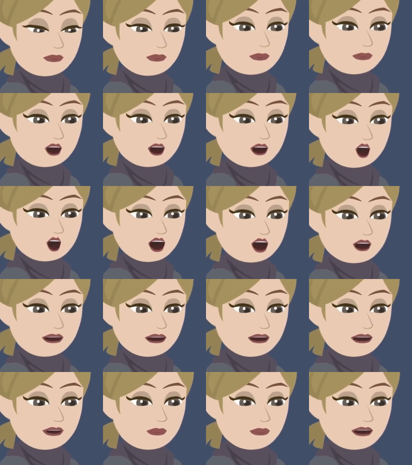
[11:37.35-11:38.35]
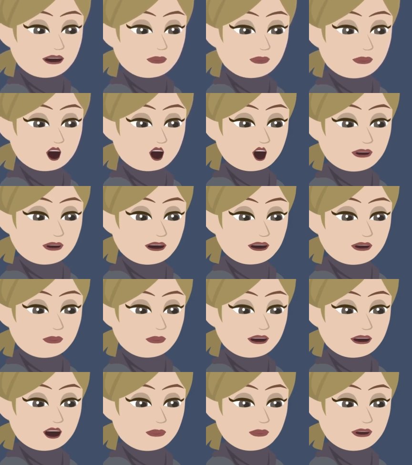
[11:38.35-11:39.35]
variety could cause you to
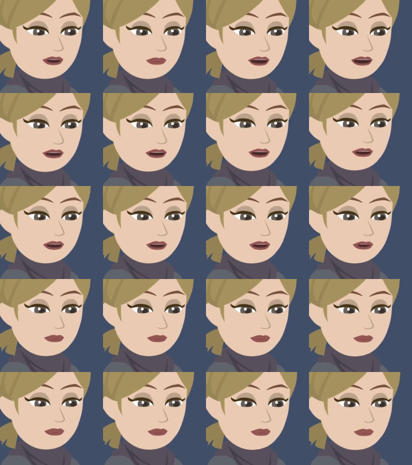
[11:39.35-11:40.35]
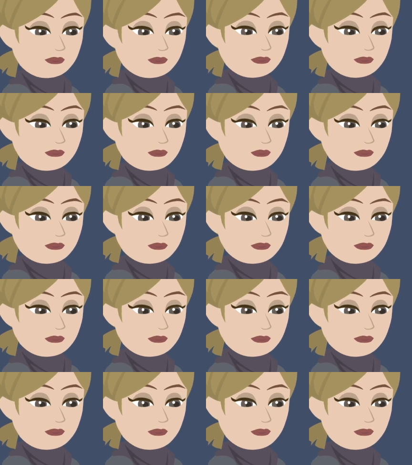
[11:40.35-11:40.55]
focus in new ways.